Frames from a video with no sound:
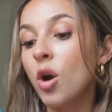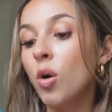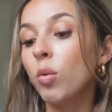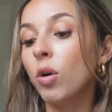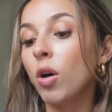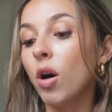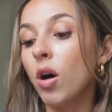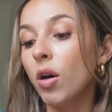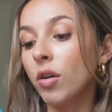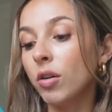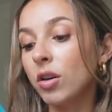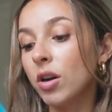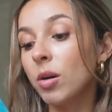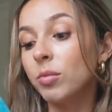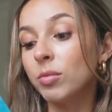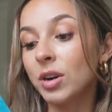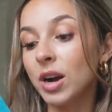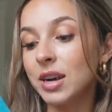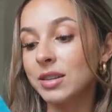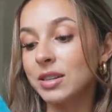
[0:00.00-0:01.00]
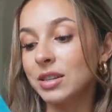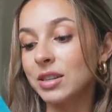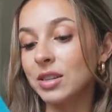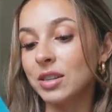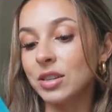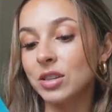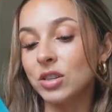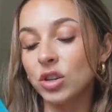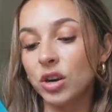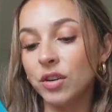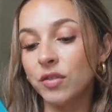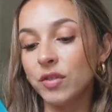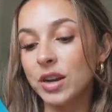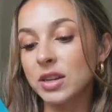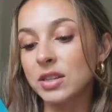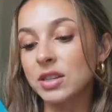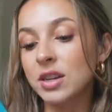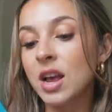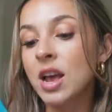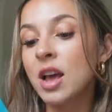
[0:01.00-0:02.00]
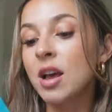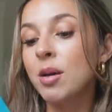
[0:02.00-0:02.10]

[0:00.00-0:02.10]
will all come rising to the surface.